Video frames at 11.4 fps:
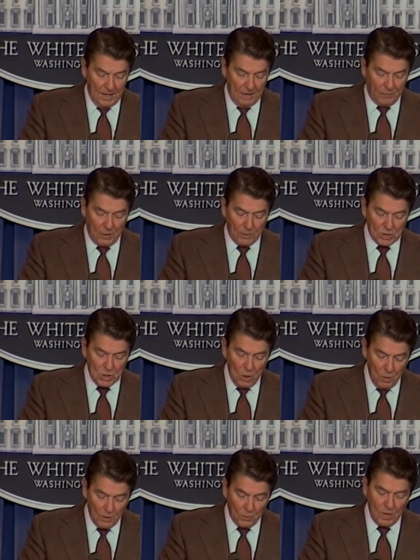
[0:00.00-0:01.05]
If there is
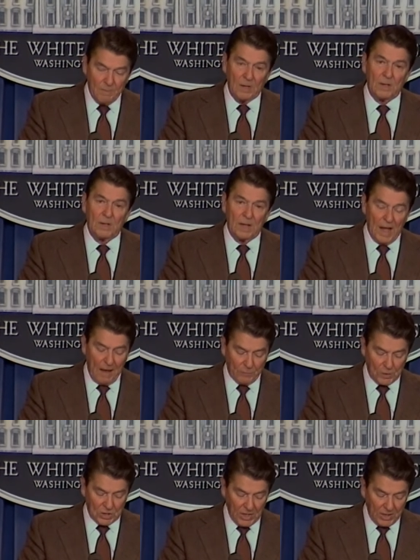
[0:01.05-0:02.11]
no agreement
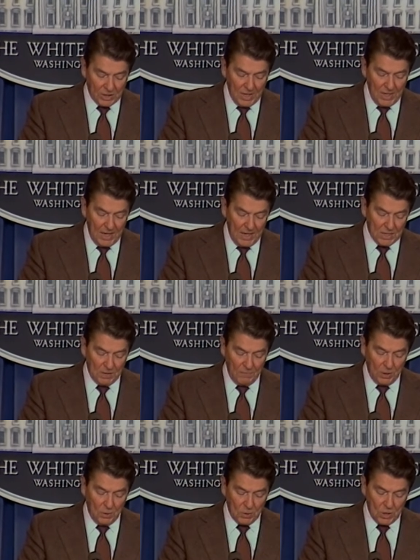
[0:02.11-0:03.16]
after 60 days of
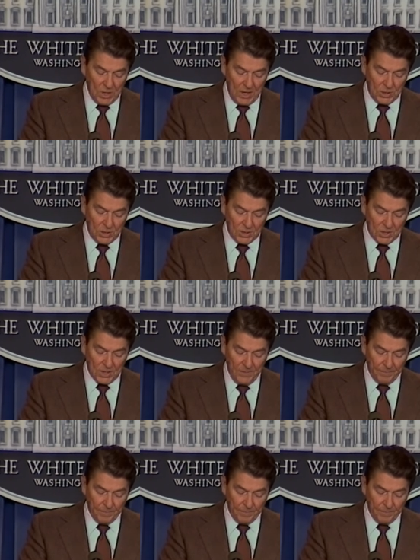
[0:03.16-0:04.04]
negotiations,